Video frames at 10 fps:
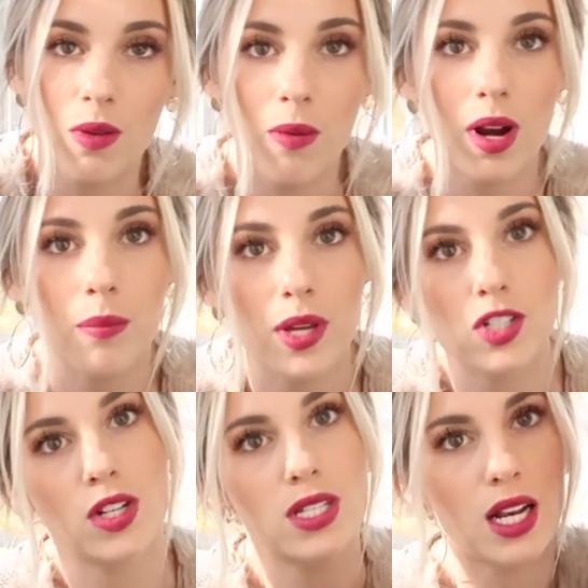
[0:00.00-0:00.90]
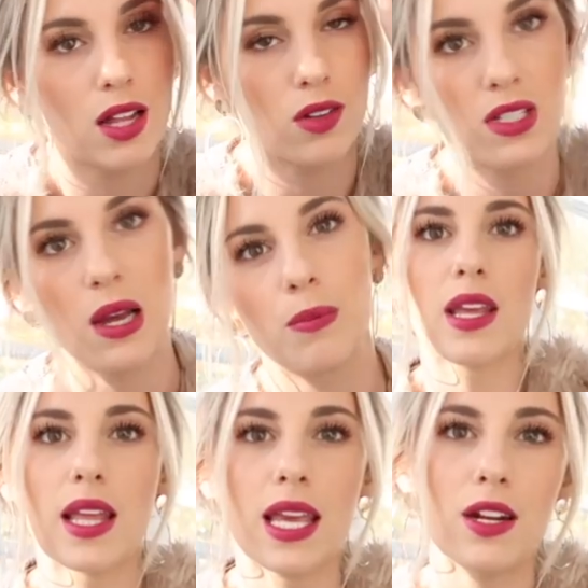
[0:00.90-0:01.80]
So we went on Pinterest and I looked
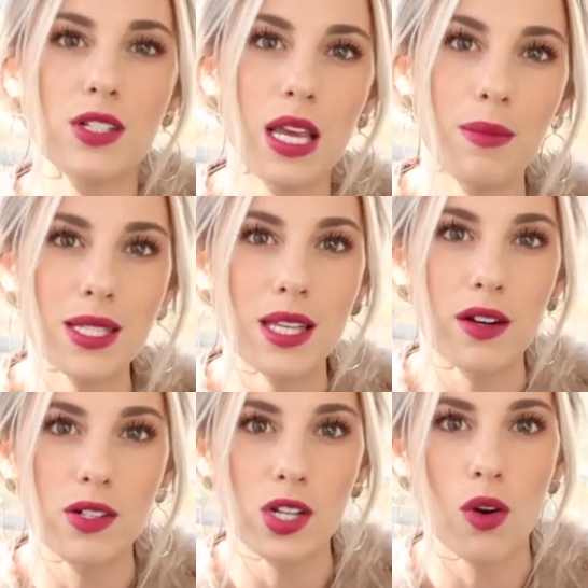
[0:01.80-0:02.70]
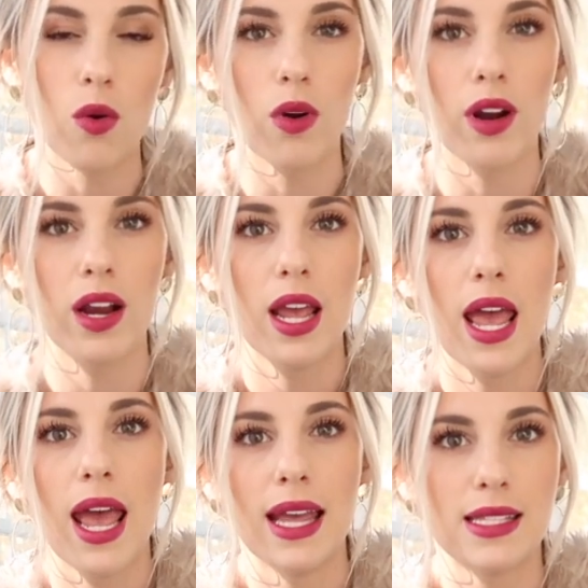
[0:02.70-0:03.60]
up like entertainment center decor
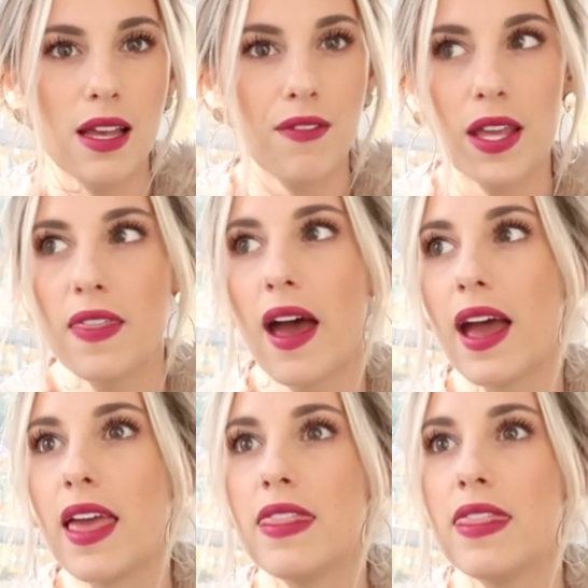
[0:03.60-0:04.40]
and stuff like that.